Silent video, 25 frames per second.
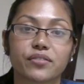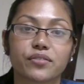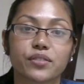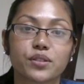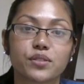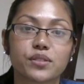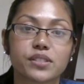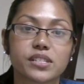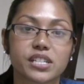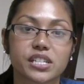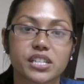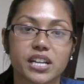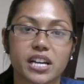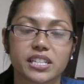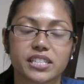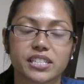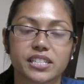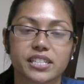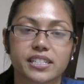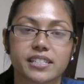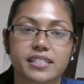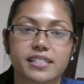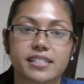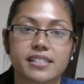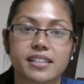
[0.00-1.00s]
food
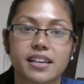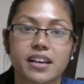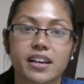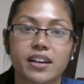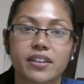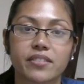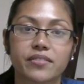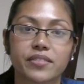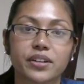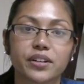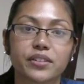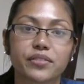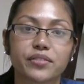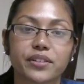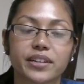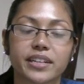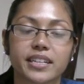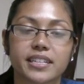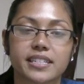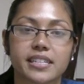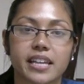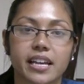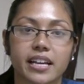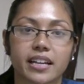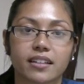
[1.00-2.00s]
suggestions, feel free to
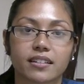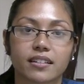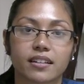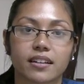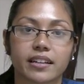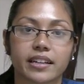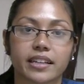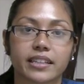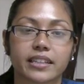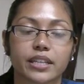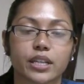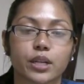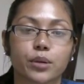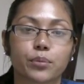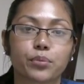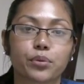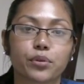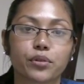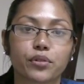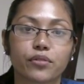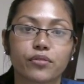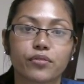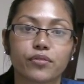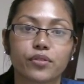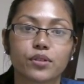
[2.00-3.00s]
take a look at the
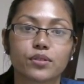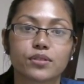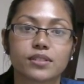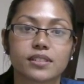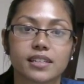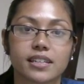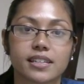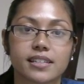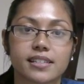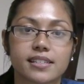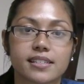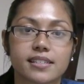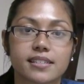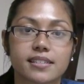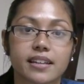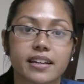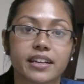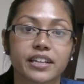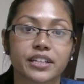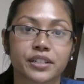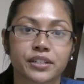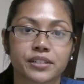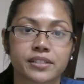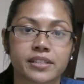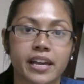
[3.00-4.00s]
approved foods lists
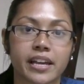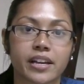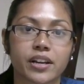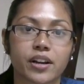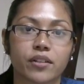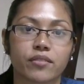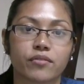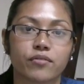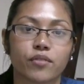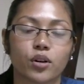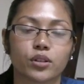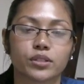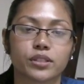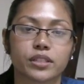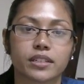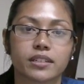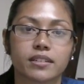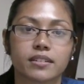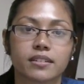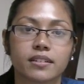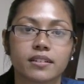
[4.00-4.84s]
in your take-home folder.